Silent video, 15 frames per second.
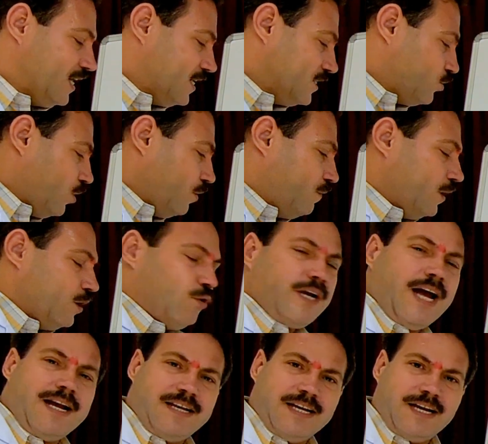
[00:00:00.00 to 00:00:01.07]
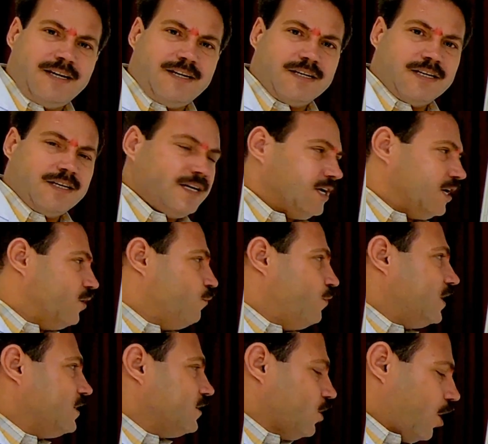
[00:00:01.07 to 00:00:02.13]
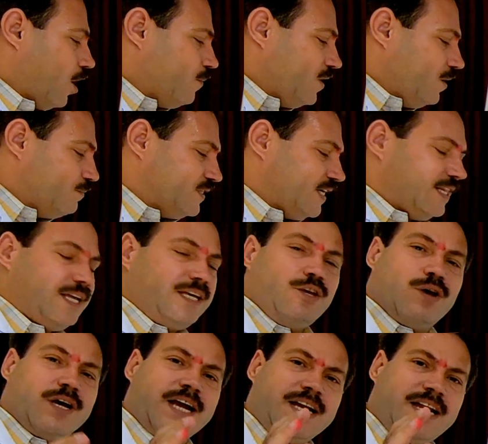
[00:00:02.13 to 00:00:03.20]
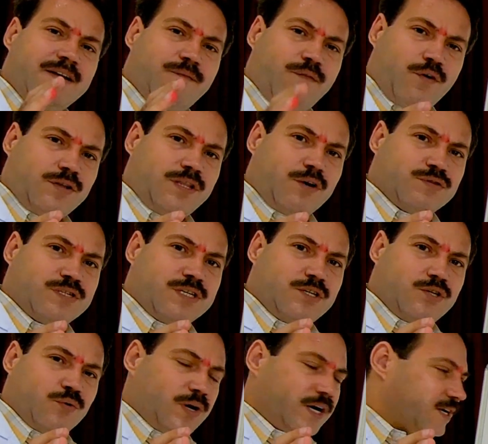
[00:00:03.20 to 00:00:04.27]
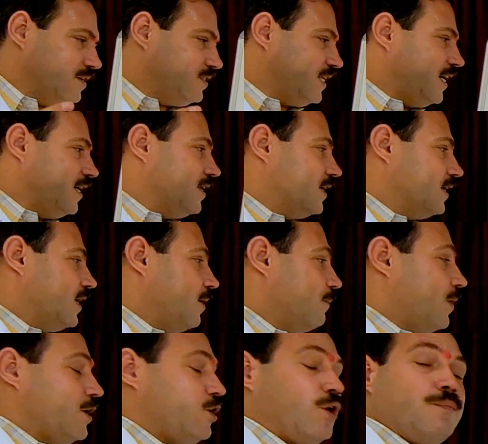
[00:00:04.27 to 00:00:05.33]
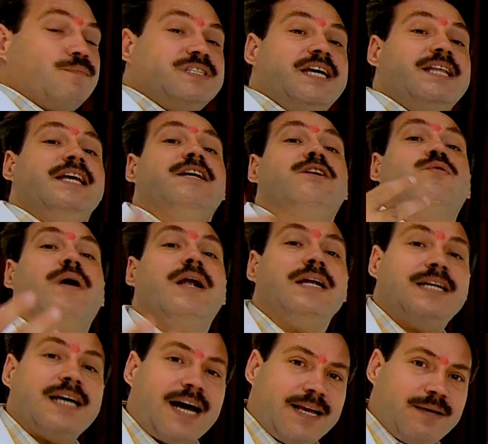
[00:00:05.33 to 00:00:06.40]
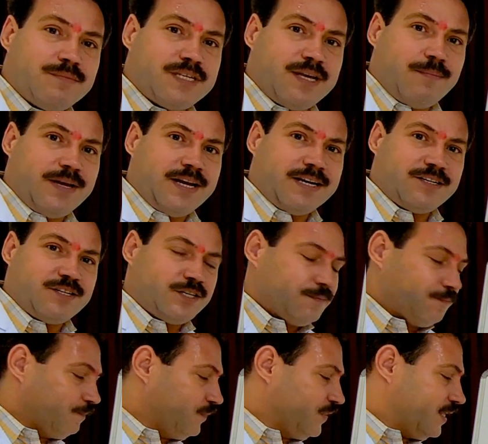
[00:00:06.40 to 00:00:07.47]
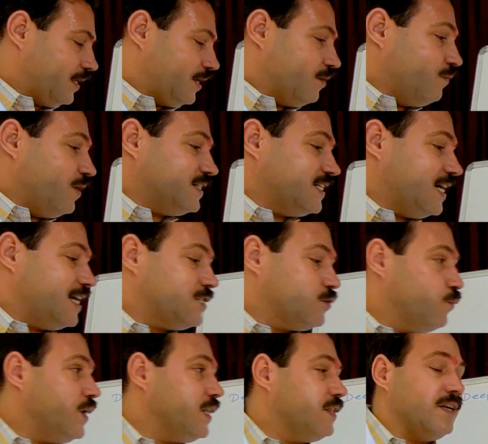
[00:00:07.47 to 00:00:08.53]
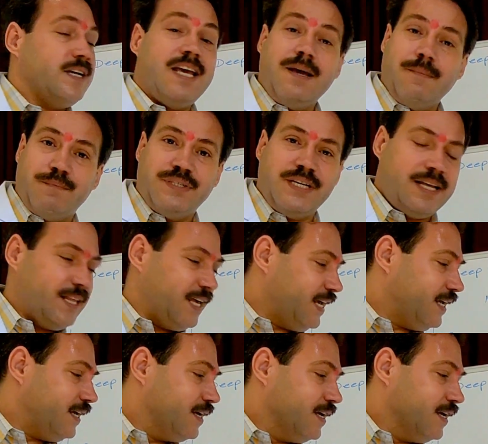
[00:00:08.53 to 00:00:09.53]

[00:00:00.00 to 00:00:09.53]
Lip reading: So if you look at it, with normal breathing you are getting 4200, but you are breathing 12 times a minute. Whereas with deep breathing,